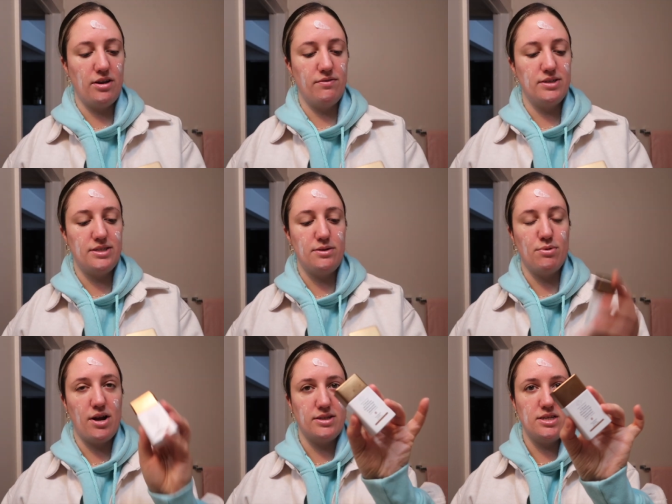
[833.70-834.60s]
Elephant D
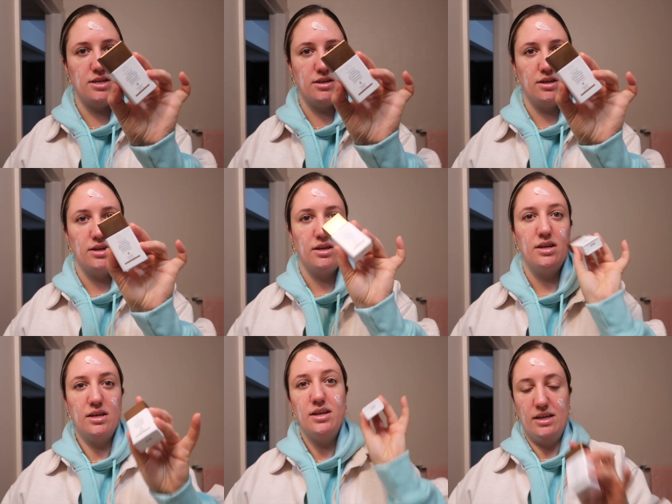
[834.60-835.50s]
Bronzi.
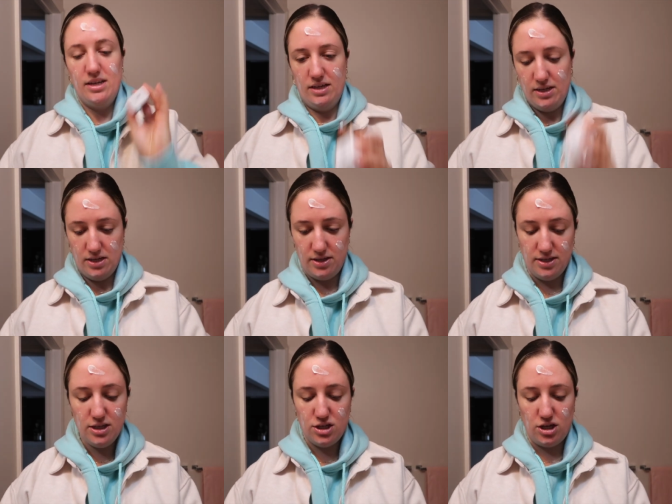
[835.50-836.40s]

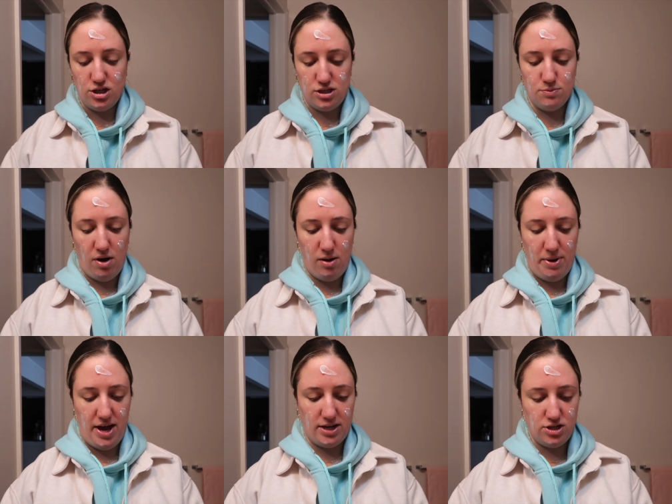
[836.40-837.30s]
This is such a small
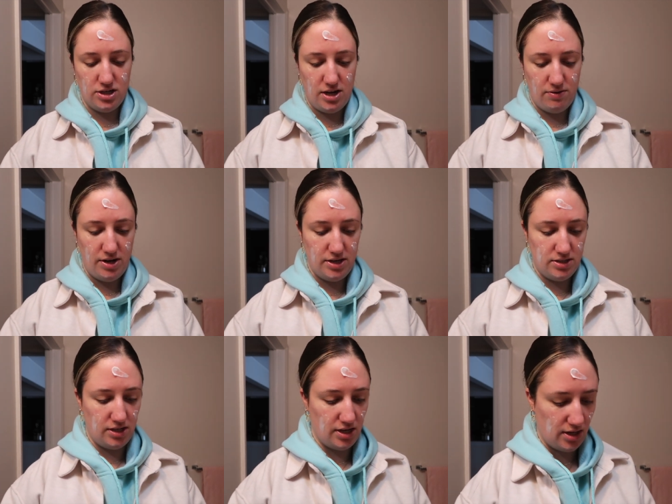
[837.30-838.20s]
packaging
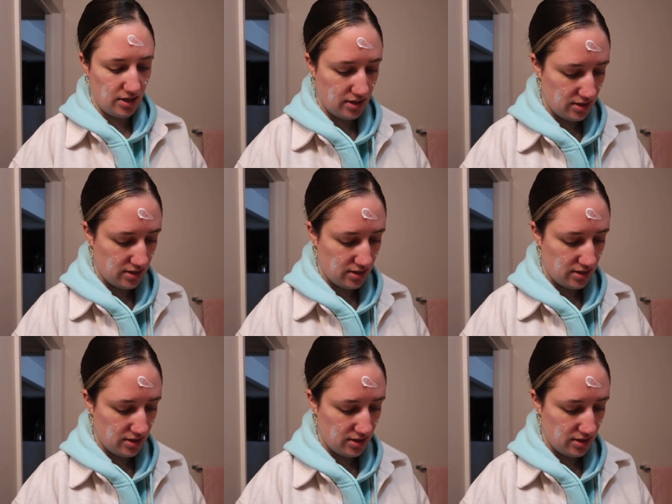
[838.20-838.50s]
nowadays, like